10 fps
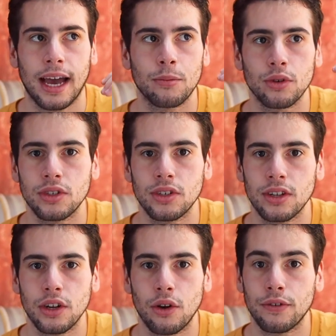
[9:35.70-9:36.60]

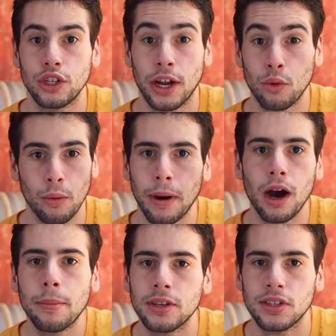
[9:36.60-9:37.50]
cameras, you know, for general
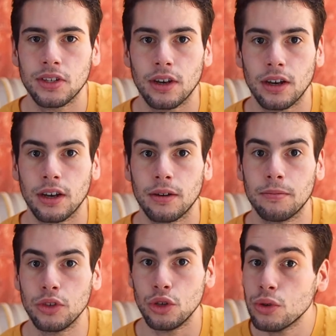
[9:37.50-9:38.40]
purpose
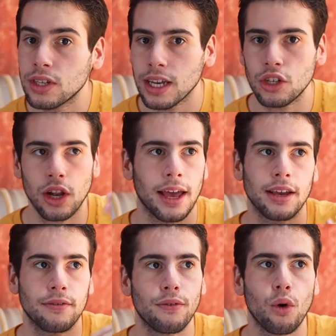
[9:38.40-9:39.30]
usage,
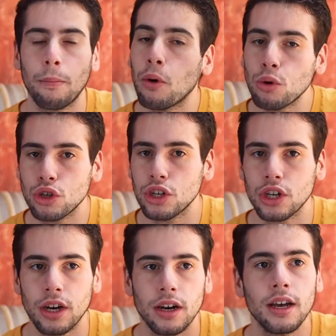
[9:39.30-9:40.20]
like for
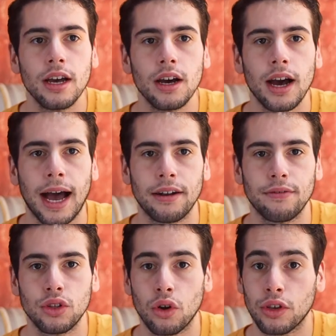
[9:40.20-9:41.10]
portraiture
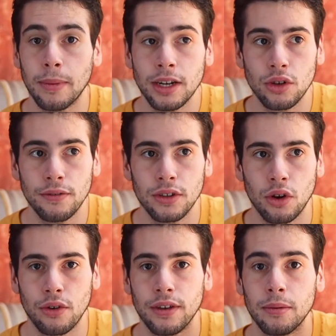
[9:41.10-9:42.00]
and for documentary
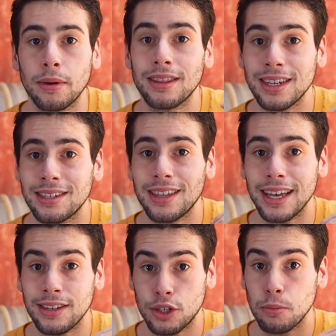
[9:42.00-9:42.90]
photography, but this
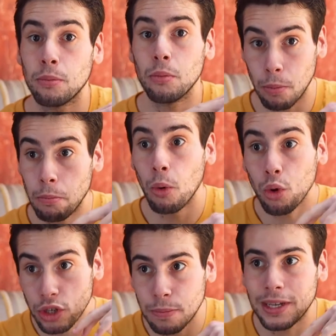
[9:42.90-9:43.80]
thing's
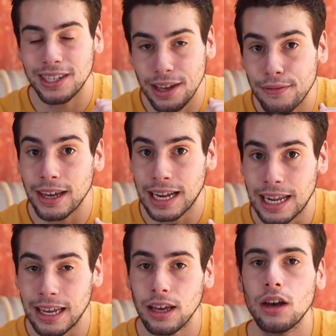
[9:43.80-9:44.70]
more
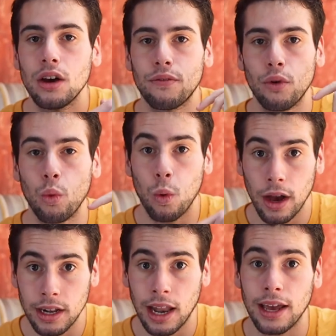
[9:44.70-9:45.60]
specifically for
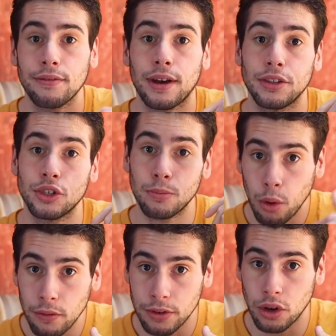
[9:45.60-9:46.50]
wildlife and
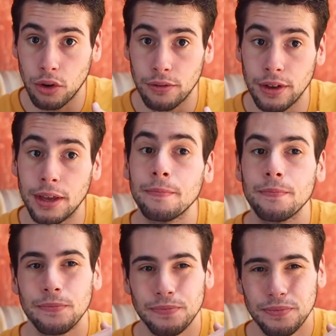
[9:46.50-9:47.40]
sport photography.